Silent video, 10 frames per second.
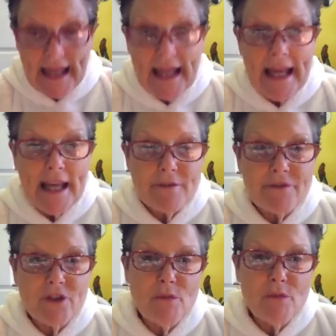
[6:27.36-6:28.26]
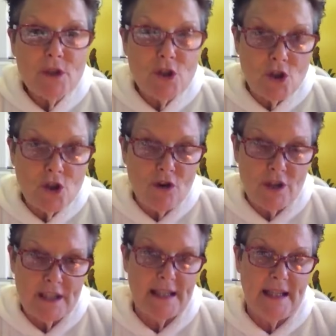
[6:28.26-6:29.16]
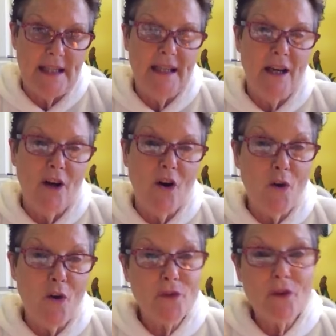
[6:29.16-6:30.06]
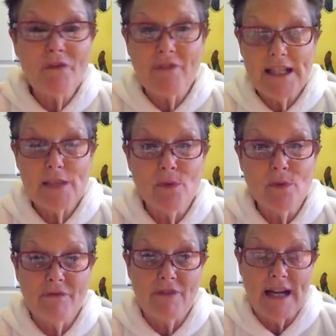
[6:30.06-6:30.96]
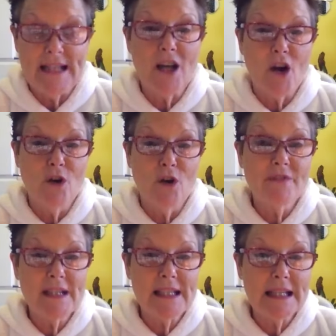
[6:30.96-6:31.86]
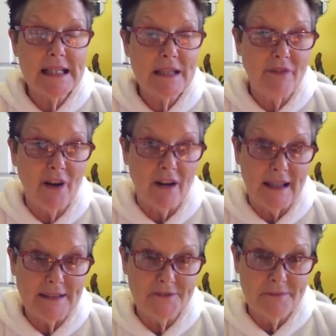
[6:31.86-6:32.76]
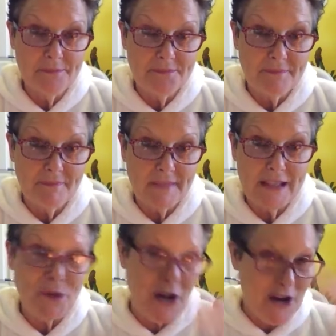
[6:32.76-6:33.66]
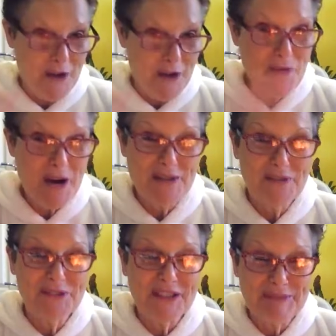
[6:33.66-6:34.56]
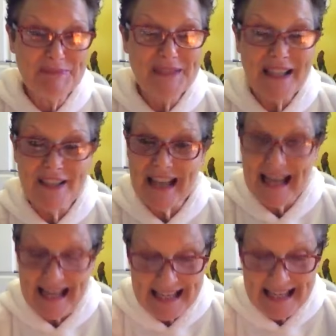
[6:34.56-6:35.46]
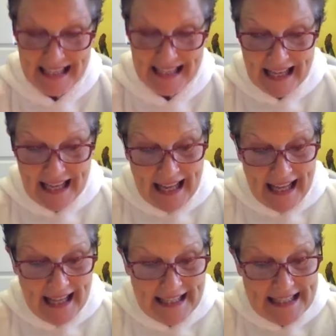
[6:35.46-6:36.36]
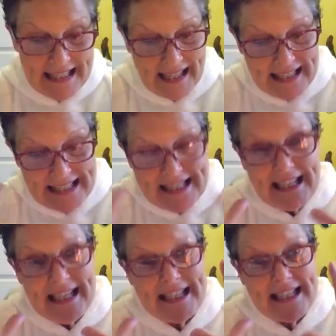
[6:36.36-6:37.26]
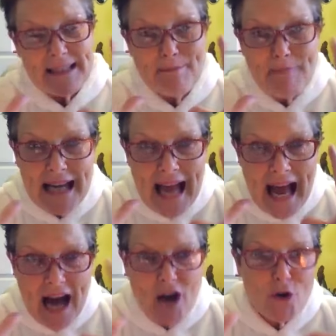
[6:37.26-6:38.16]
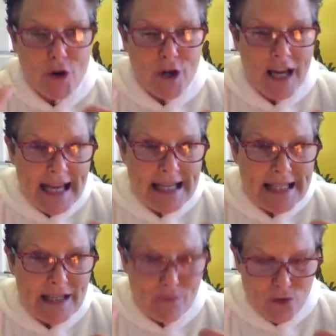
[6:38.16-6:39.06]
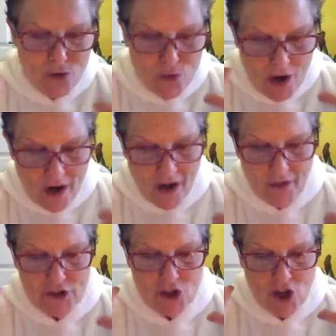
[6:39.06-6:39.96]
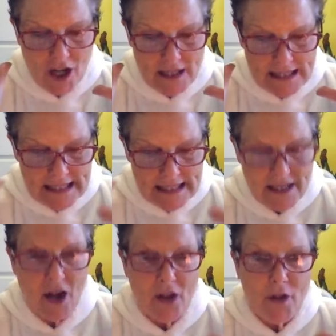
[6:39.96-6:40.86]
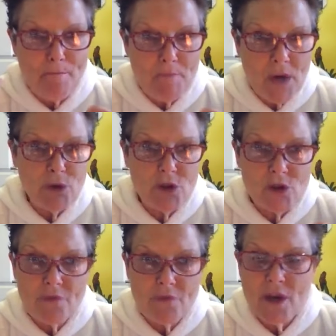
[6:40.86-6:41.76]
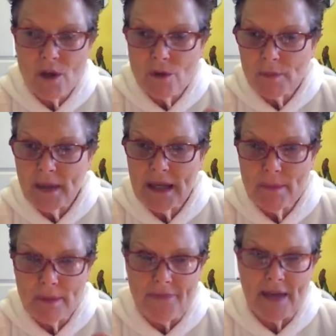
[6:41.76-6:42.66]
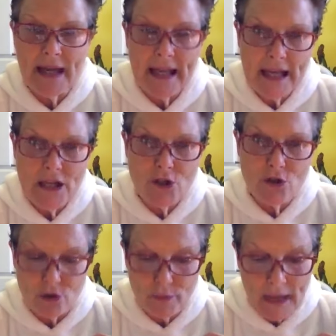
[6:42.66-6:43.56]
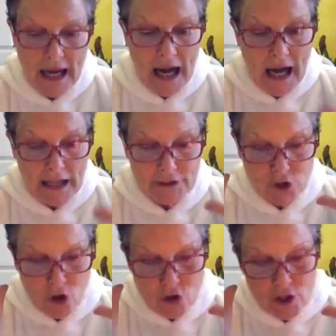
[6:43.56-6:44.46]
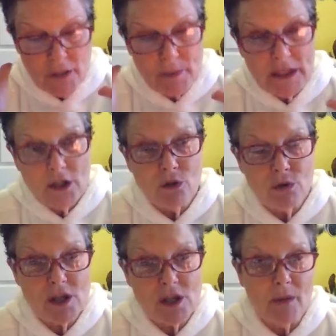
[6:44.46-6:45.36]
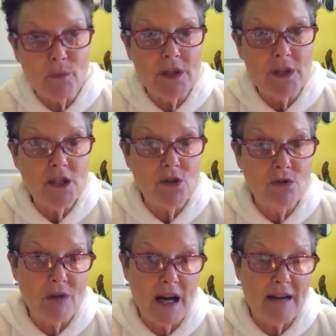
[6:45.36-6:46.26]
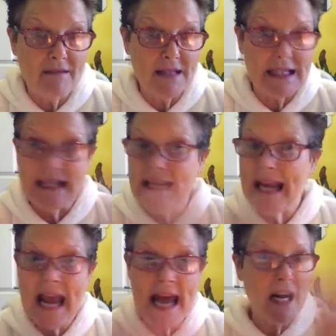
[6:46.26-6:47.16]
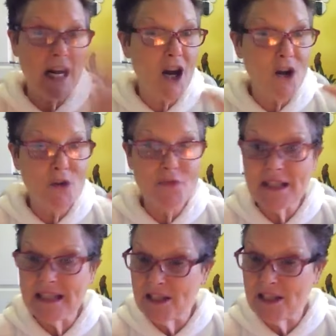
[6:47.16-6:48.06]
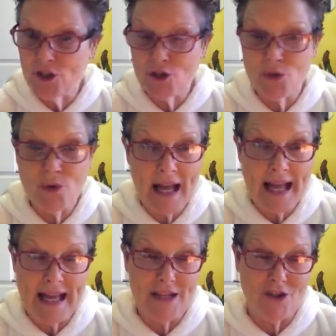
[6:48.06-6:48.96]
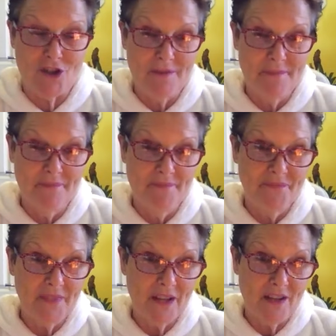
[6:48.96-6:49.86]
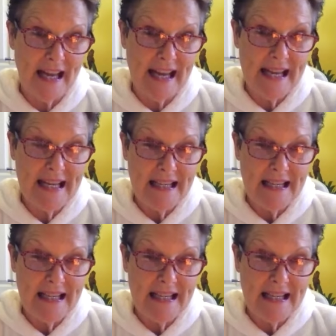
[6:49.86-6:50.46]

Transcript: If the majority of your Facebook friends are over 65, and I'm one of them, okay, it doesn't matter how creative you are, the chances are that most of those people in that age group are not going to be caught up with digital currency, let alone the digital age, okay?